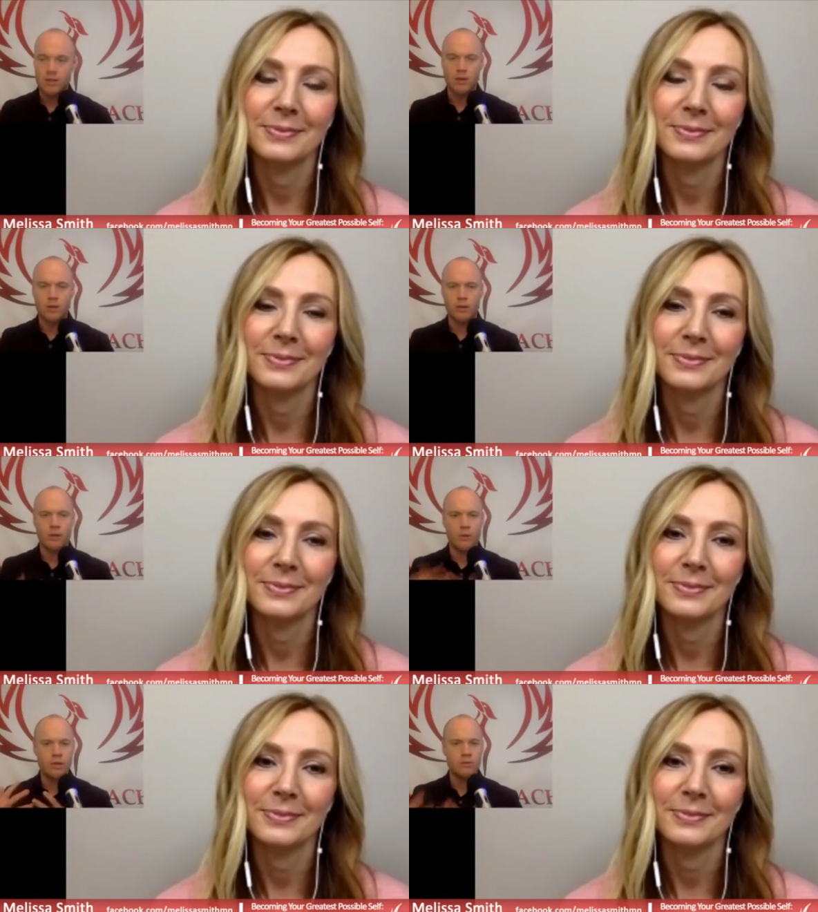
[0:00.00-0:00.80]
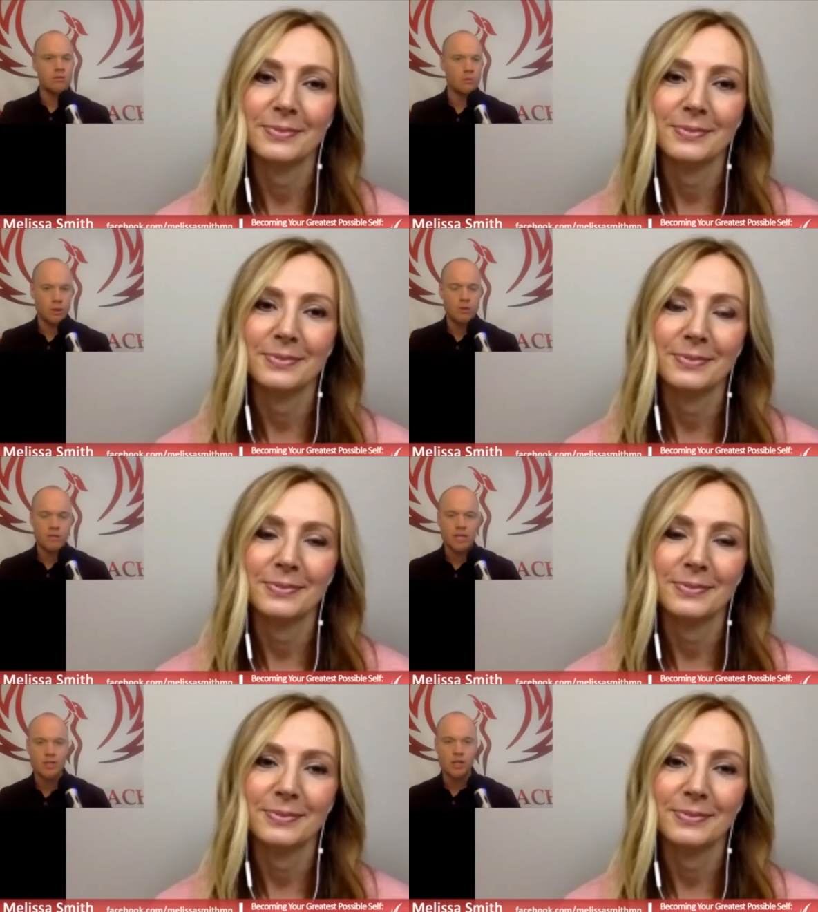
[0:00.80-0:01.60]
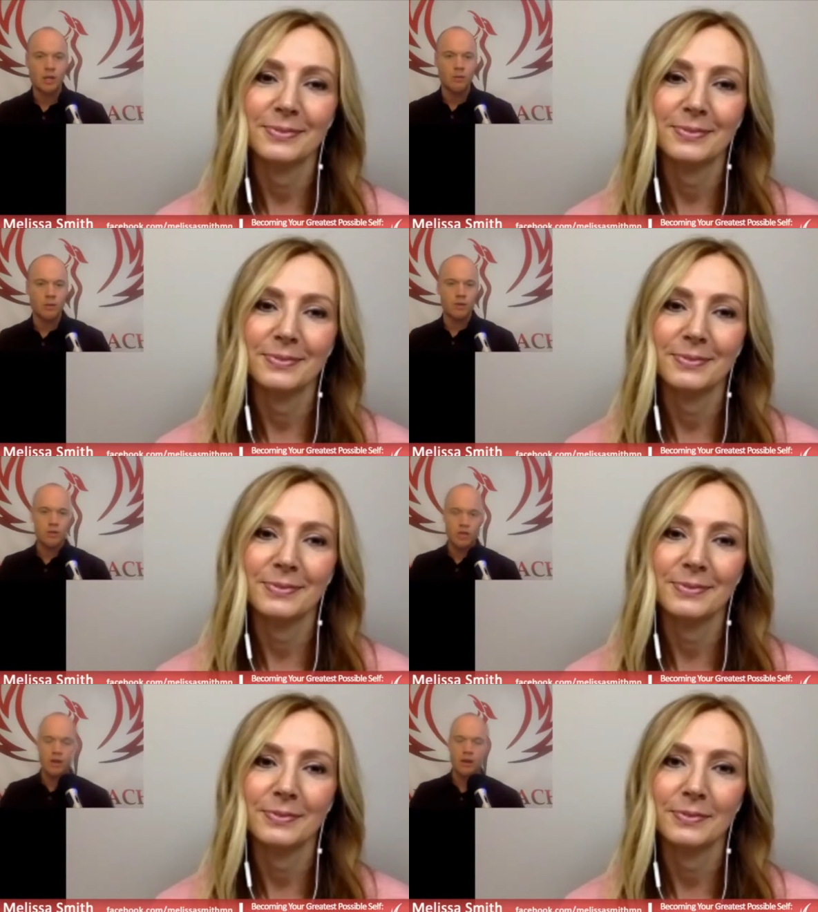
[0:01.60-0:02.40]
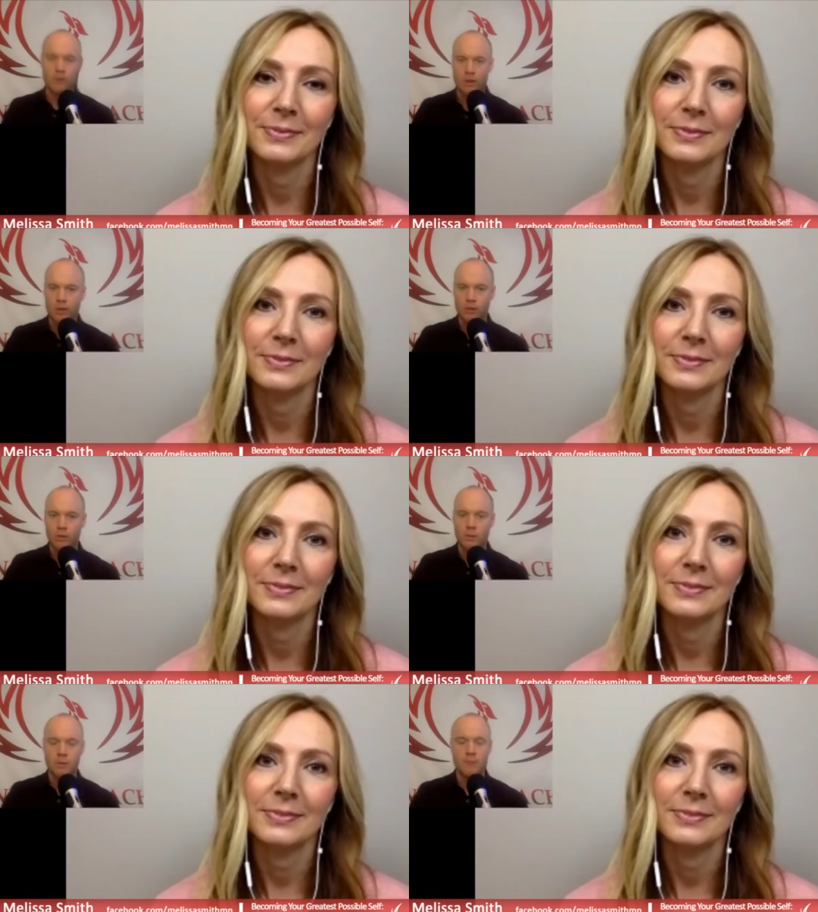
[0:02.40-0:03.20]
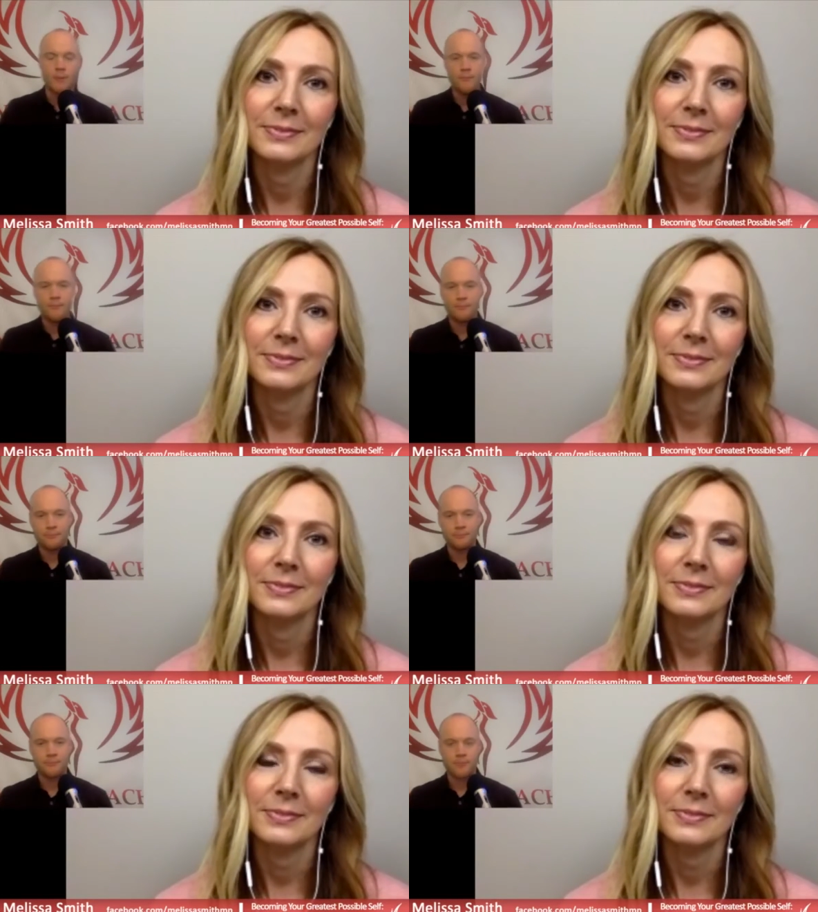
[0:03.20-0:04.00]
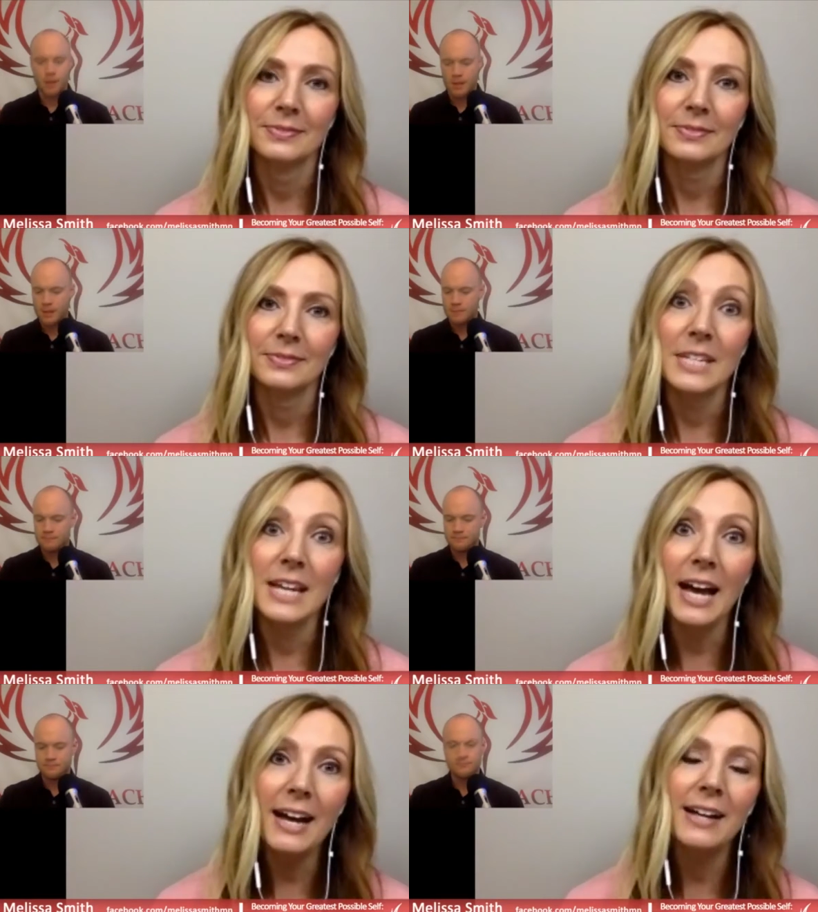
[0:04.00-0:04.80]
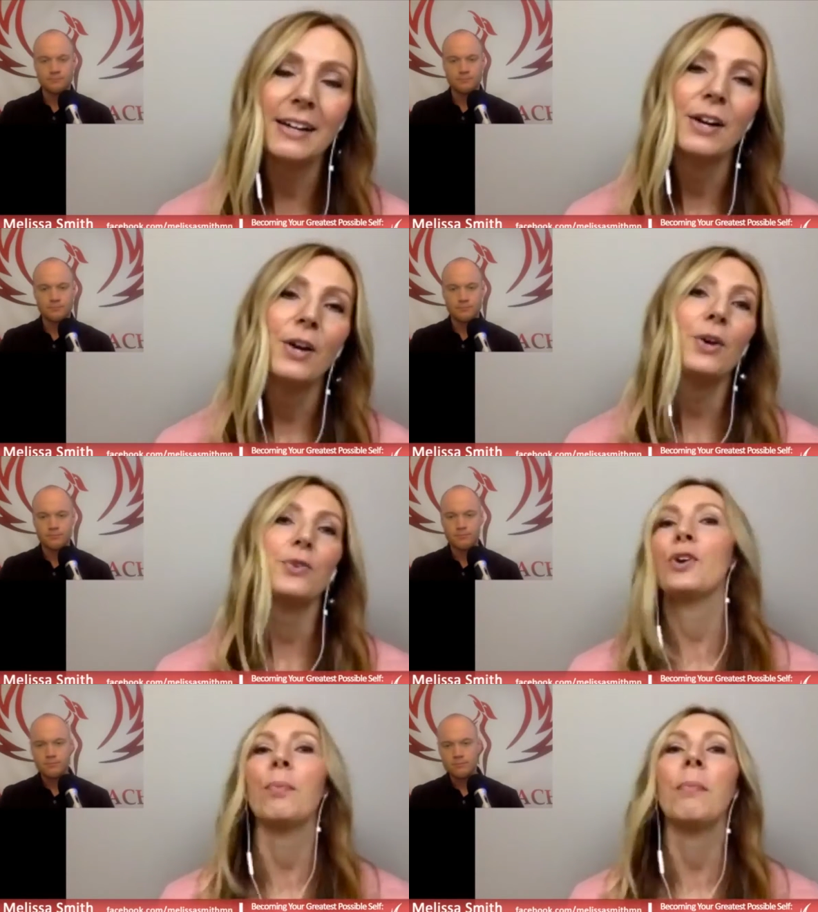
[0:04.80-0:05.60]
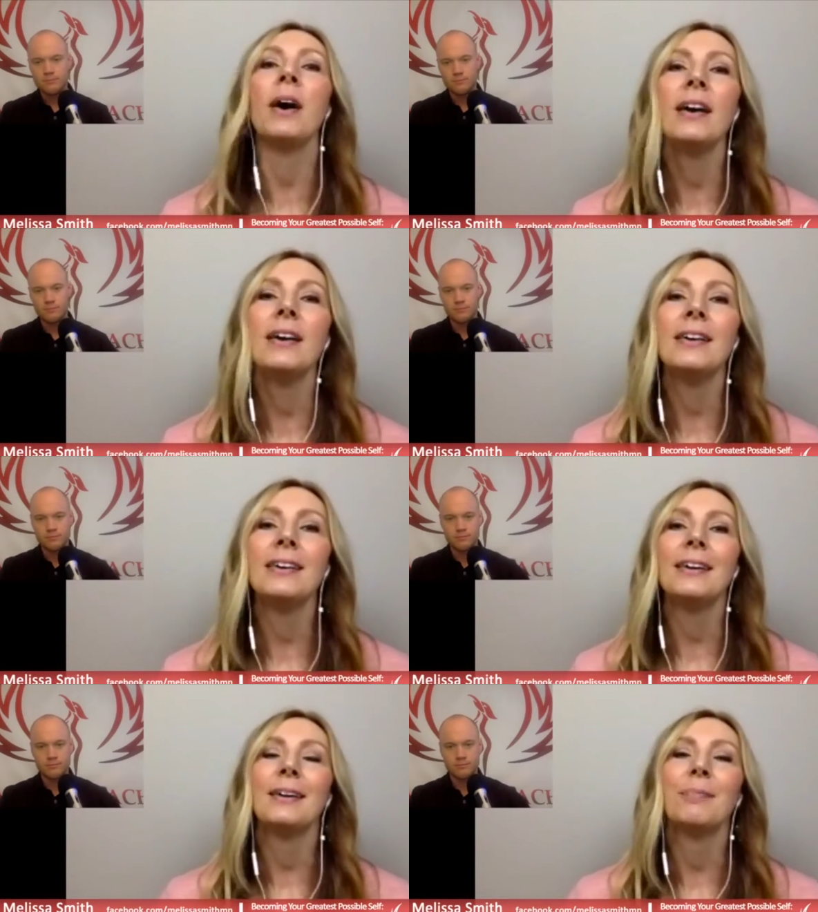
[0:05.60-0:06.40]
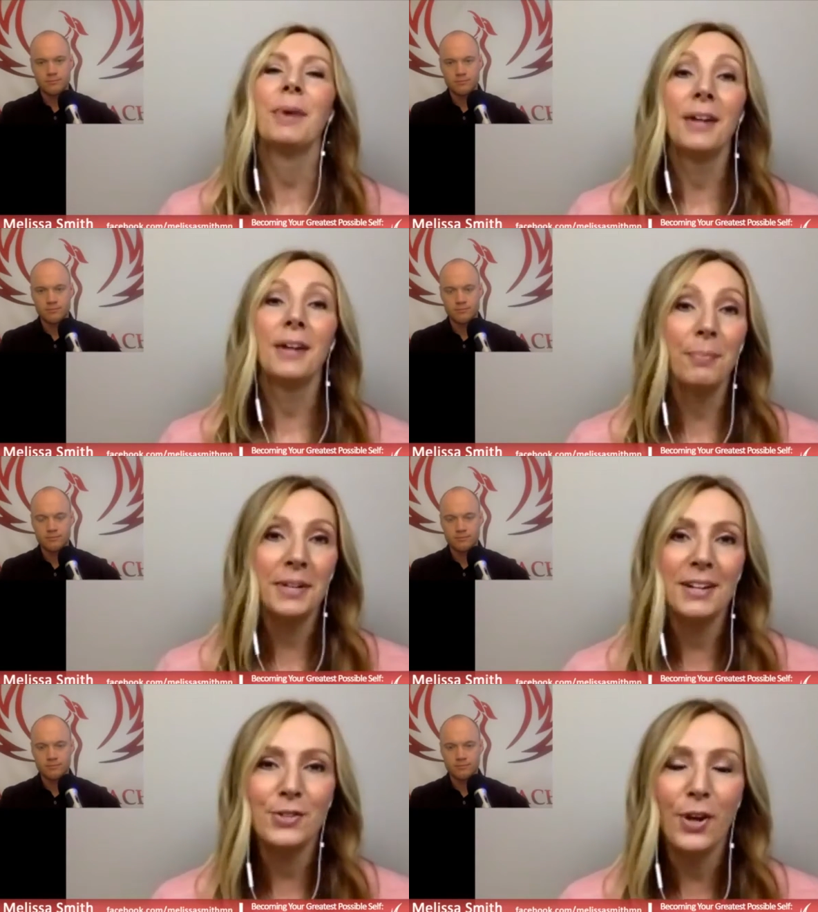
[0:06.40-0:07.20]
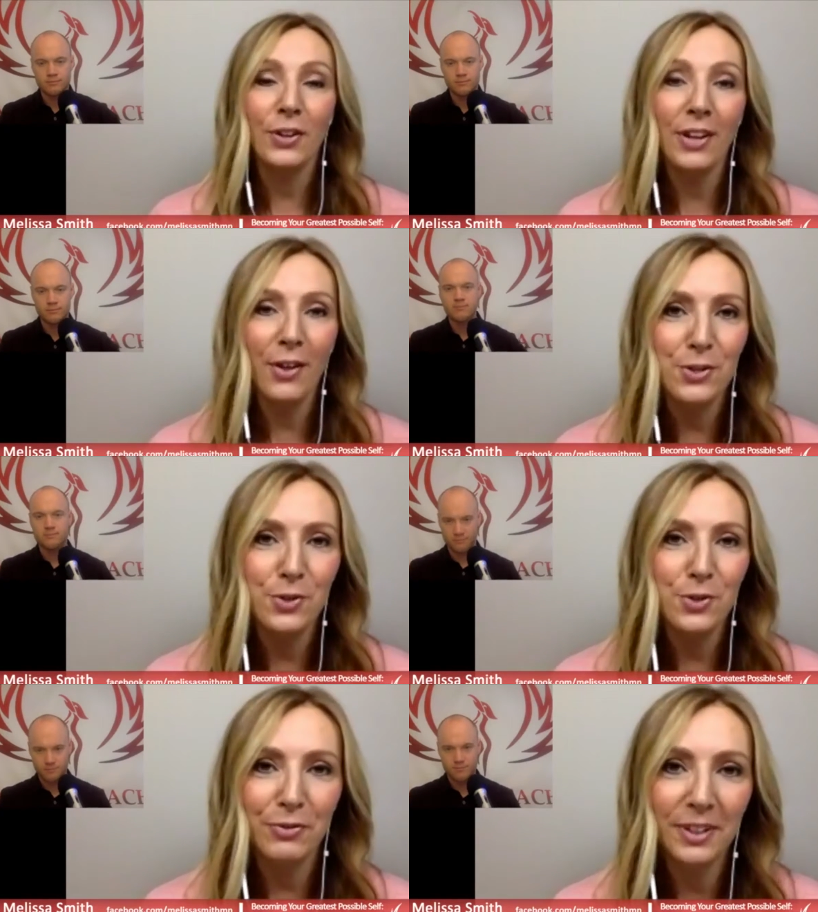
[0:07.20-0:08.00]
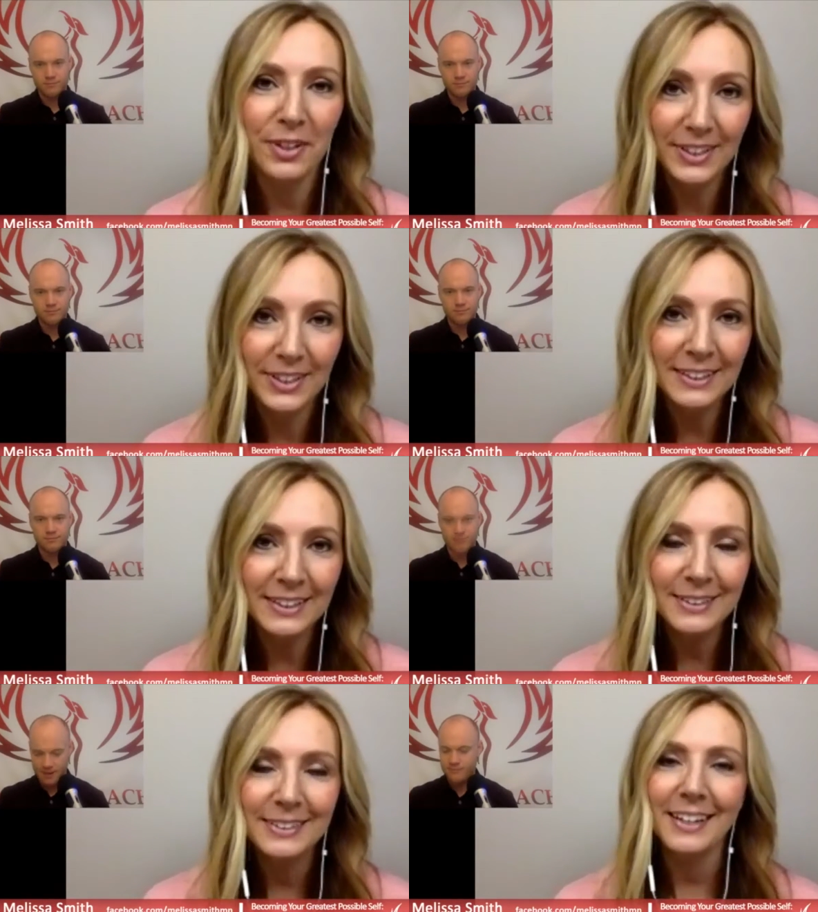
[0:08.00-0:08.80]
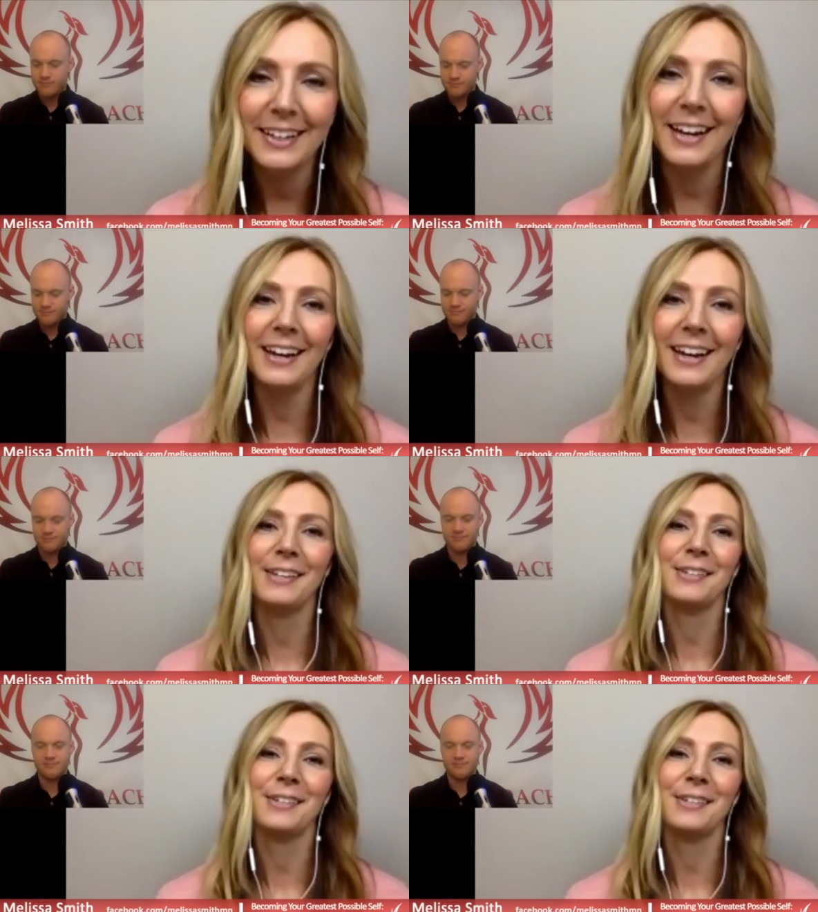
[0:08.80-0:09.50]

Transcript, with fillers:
Speaker 1: you know, like, what are you what are you teaching? What are you sharing with with people?
Speaker 2: Yeah. So my my company is called Healthy Joyful Living, okay. and